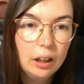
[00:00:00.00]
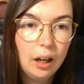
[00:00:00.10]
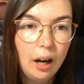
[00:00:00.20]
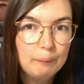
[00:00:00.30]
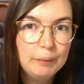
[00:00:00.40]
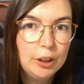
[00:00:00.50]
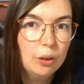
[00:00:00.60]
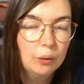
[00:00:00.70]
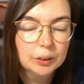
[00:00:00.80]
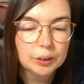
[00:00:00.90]
let me
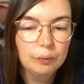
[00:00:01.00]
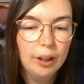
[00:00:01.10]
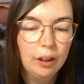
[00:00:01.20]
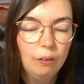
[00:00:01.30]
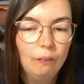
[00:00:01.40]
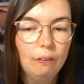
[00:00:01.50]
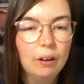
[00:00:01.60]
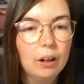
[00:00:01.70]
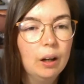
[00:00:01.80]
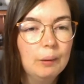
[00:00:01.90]
know as well, or
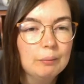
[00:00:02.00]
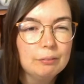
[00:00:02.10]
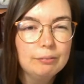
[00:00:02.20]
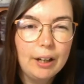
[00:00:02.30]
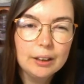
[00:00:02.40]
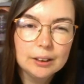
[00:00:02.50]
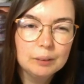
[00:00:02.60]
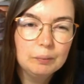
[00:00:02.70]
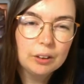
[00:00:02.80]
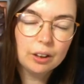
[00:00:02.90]
facts
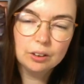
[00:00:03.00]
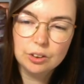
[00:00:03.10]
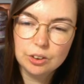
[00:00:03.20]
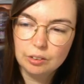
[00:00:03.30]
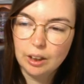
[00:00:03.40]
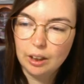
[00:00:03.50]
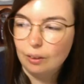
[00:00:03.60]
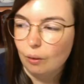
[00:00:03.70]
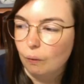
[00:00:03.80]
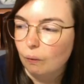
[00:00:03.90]
about a country,
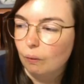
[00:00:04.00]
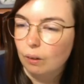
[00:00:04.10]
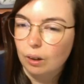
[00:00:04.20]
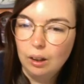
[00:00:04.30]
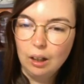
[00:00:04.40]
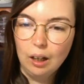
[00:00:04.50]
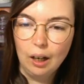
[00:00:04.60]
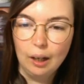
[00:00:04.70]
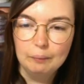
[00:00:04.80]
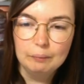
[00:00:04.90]
or
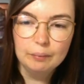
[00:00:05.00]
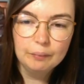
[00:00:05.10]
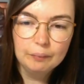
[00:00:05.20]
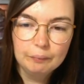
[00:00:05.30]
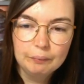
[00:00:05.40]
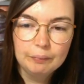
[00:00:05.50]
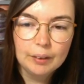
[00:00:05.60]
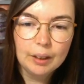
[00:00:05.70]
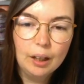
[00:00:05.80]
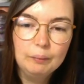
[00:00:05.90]
I'm
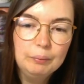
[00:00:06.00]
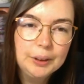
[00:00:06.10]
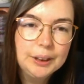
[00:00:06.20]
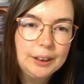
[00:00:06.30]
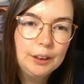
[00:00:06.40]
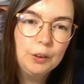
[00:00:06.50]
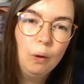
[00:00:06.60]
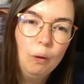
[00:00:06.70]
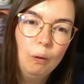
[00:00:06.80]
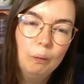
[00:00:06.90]
pretty
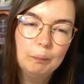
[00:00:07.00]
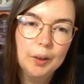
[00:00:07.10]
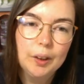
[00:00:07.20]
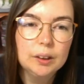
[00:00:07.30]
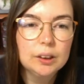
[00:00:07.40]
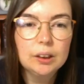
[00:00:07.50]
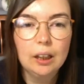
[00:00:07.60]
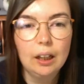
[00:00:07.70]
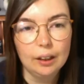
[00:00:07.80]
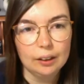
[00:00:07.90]
open to
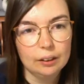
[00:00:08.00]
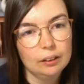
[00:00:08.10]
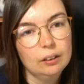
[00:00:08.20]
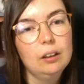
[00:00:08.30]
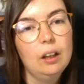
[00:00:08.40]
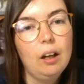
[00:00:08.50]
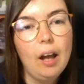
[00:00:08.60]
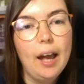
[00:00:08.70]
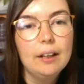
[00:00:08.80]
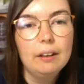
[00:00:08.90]
like
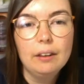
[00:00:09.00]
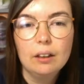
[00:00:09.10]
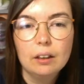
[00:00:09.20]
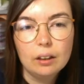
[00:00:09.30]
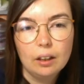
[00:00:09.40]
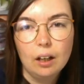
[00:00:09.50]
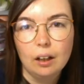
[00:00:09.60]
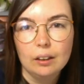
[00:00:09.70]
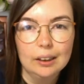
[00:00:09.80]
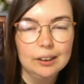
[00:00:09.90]
anything
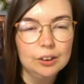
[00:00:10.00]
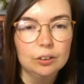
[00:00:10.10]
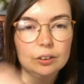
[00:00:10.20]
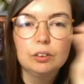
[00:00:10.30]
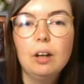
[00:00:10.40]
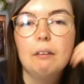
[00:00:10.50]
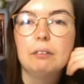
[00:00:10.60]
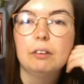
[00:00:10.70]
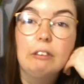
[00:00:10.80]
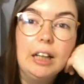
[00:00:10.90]
that's sort of travel
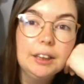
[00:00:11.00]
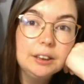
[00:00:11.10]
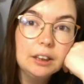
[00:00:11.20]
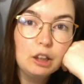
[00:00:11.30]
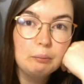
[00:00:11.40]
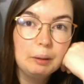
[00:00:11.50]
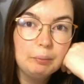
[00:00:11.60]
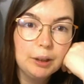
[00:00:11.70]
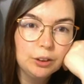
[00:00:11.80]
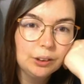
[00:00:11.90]
related that might
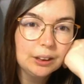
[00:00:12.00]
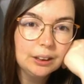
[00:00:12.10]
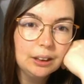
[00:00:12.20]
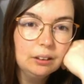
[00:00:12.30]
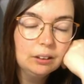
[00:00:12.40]
be interesting.